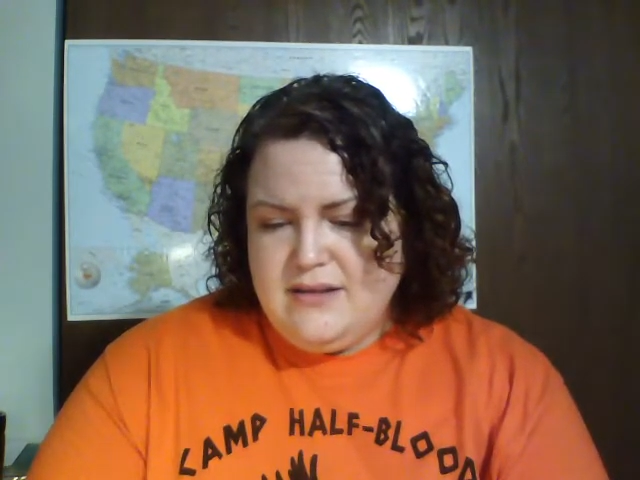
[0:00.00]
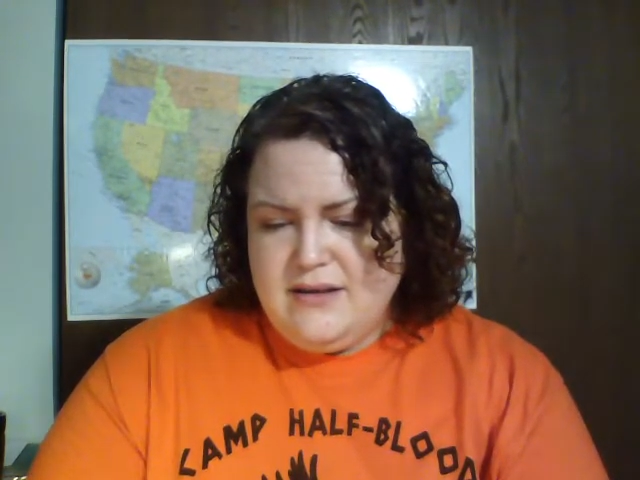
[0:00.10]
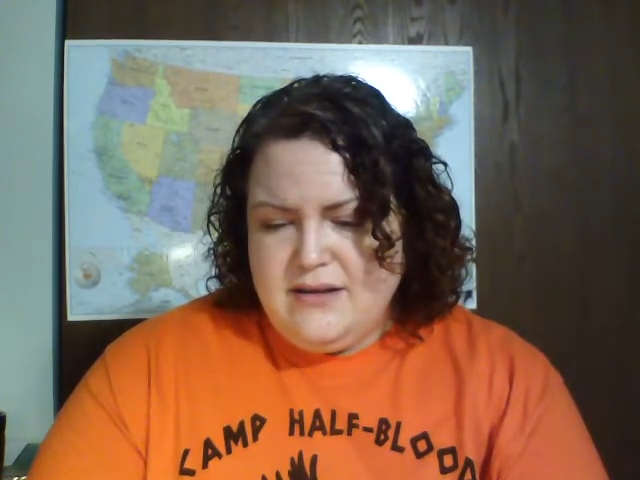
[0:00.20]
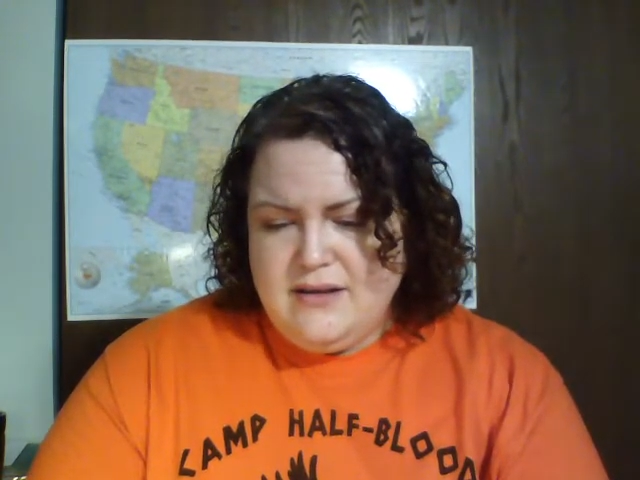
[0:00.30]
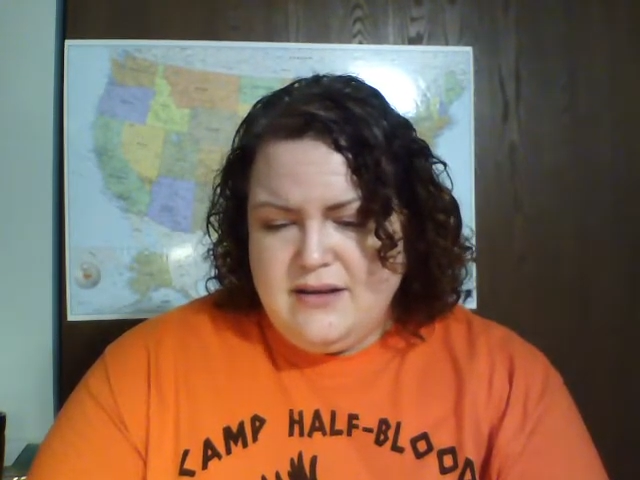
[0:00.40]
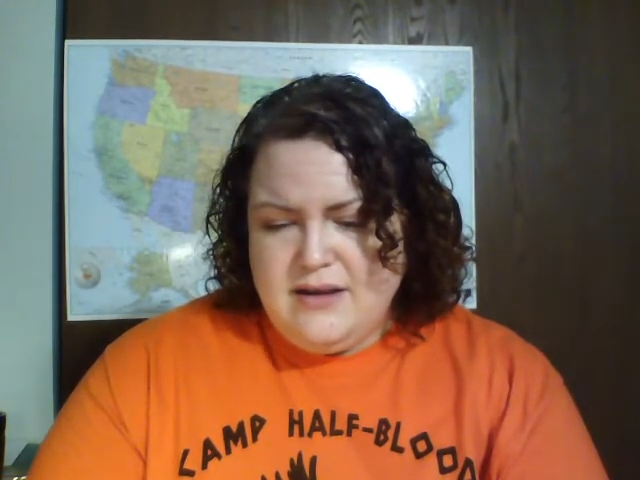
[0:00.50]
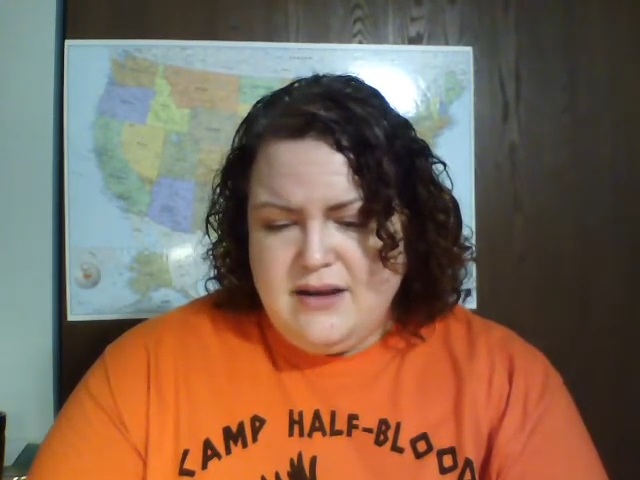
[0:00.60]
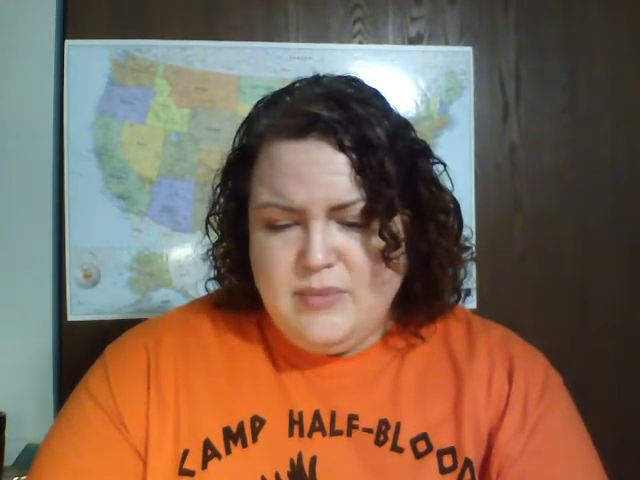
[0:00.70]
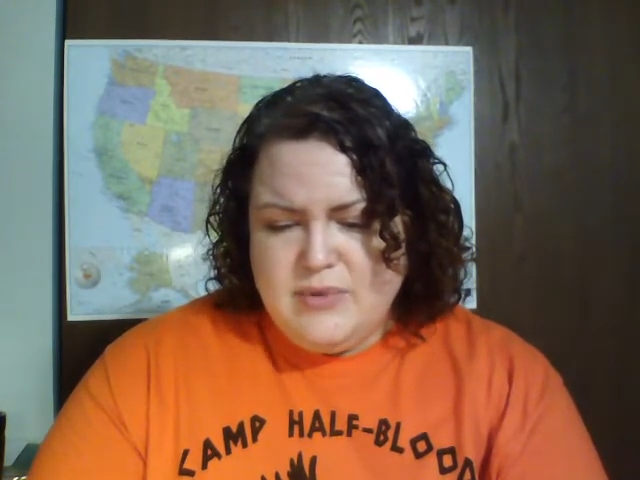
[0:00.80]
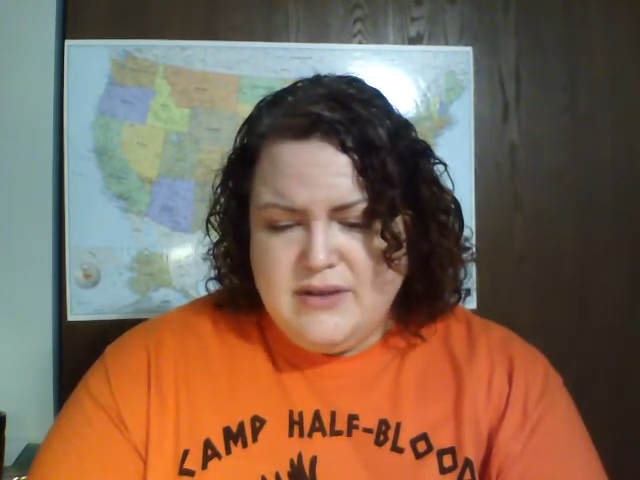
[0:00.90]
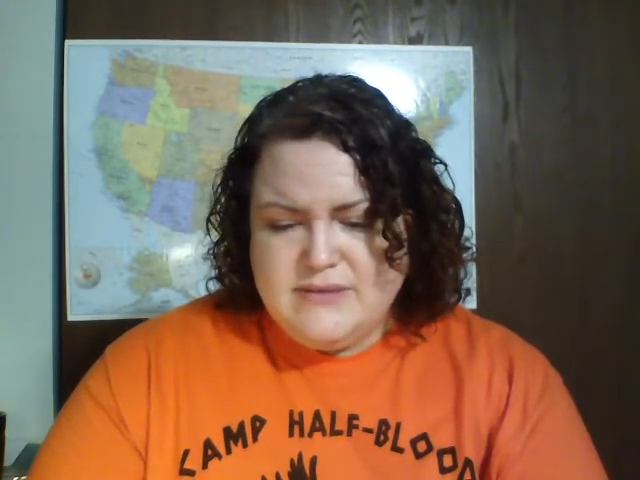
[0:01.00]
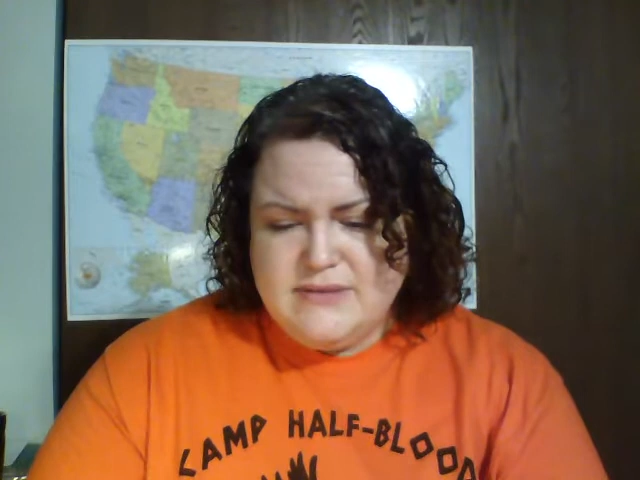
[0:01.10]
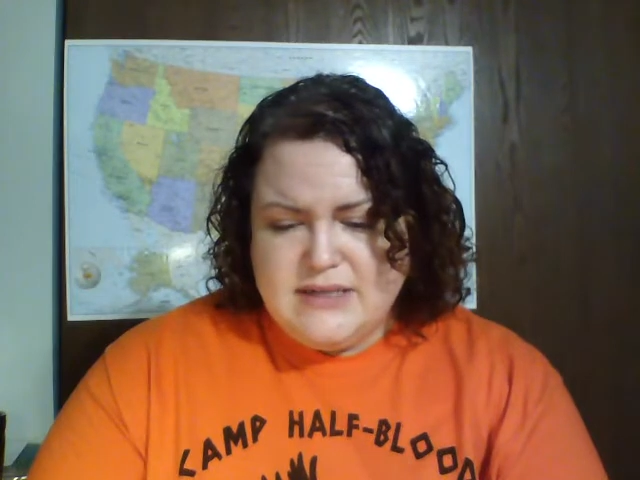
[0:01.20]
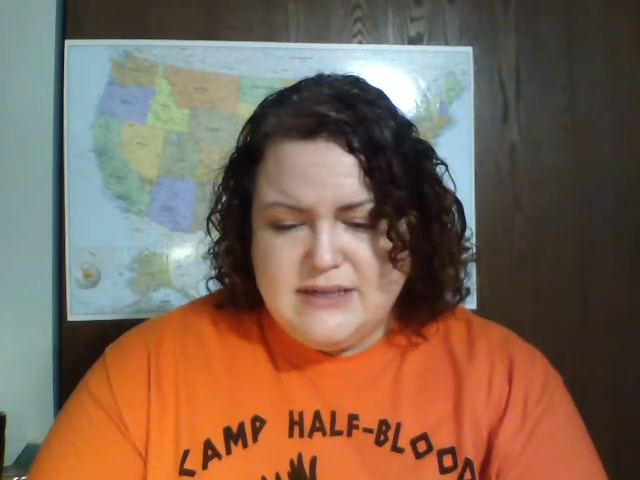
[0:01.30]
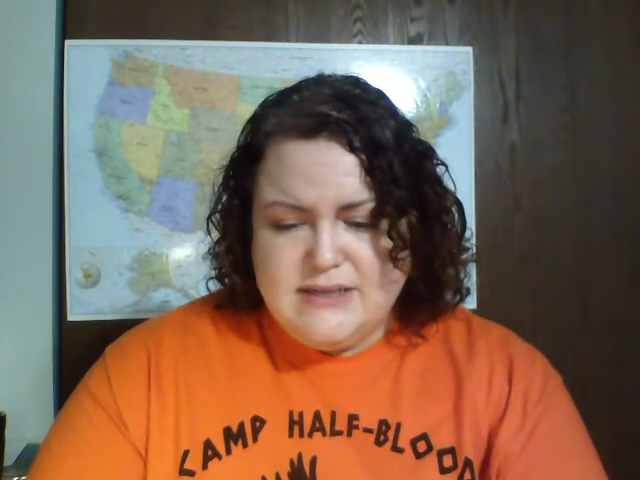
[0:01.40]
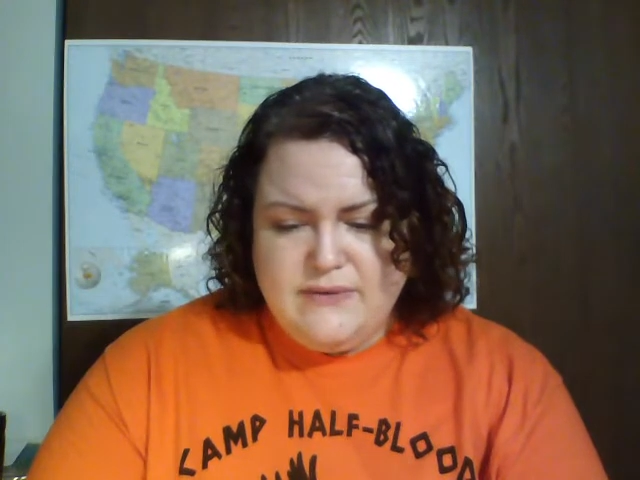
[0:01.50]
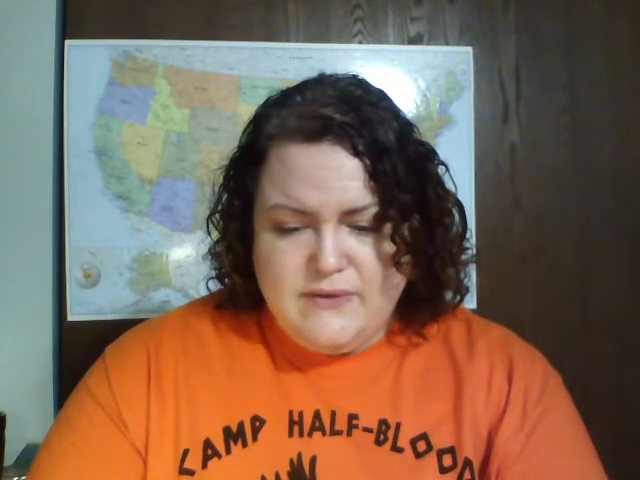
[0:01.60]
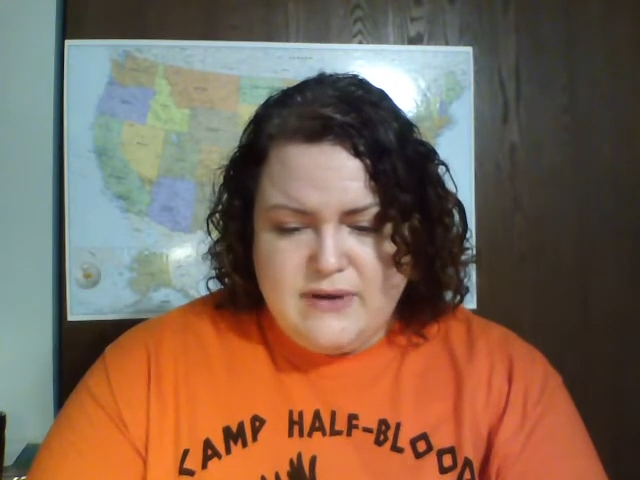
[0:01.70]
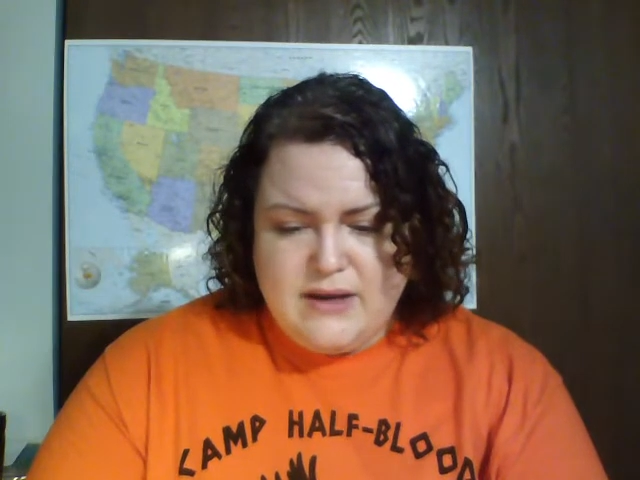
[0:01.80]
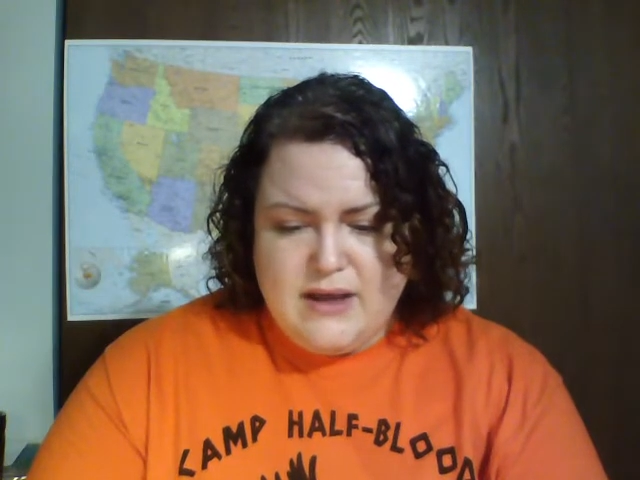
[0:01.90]
then and he believes in a
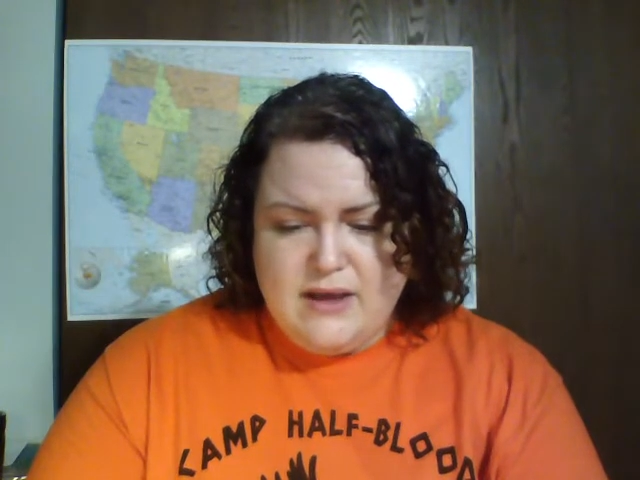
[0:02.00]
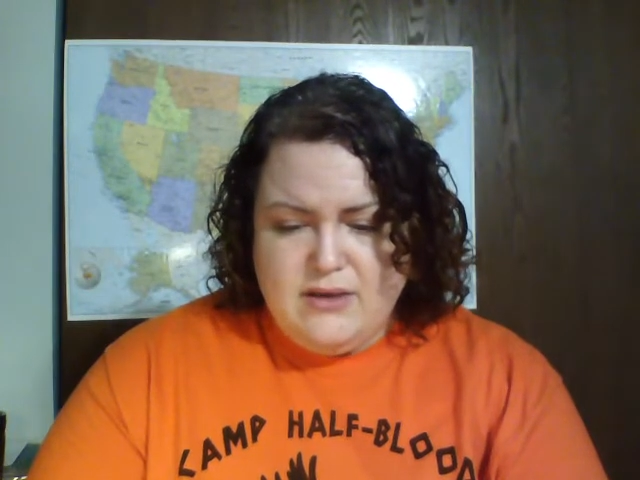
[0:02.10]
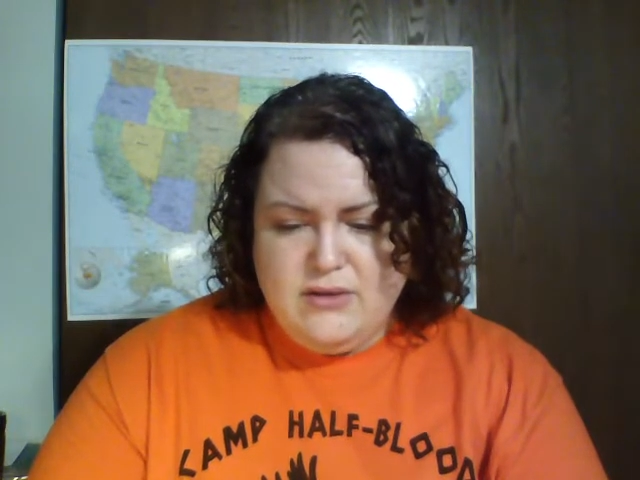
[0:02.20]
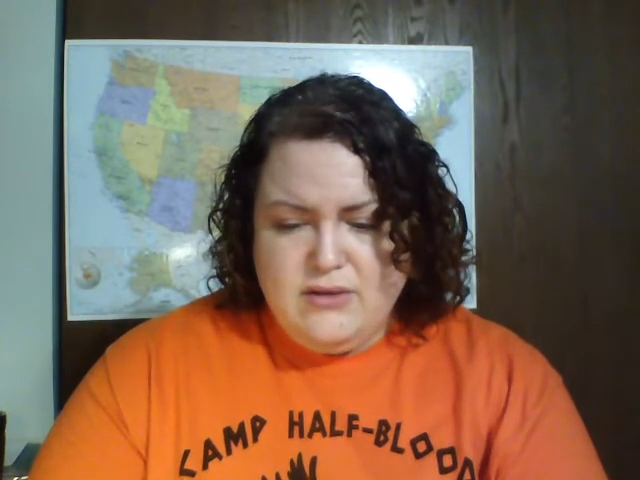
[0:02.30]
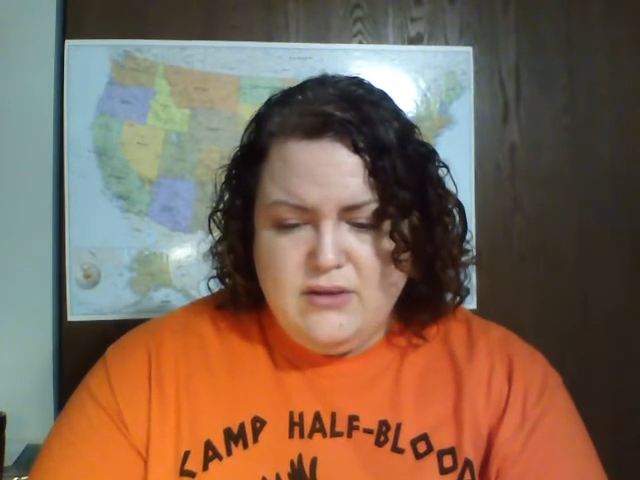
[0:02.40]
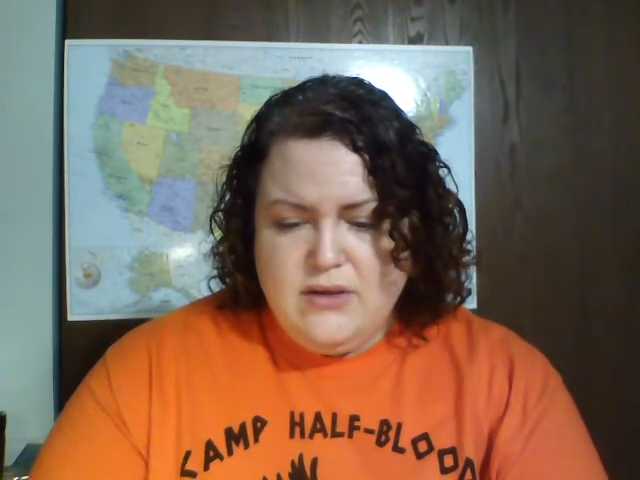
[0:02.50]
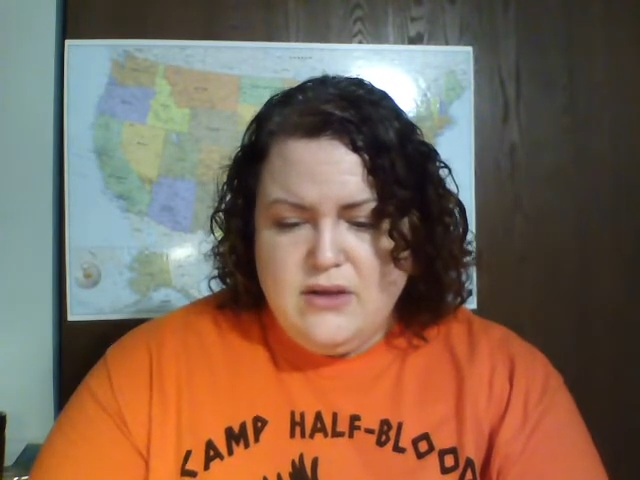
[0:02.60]
different hell.